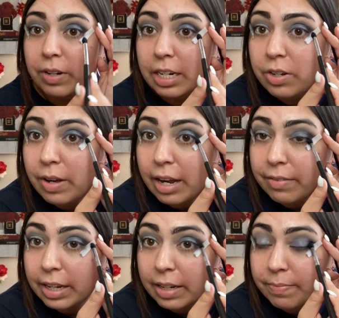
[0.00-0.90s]
I do
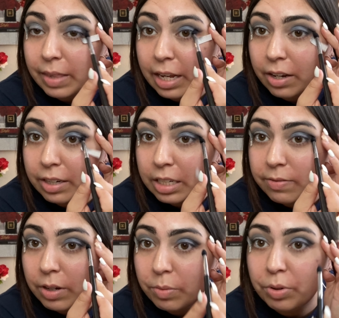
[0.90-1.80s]
everything on this
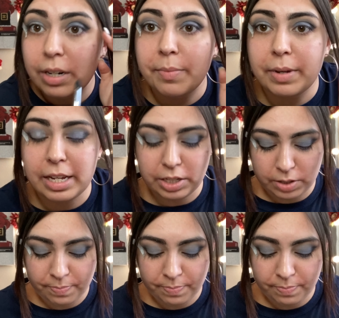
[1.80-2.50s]
phone pretty much.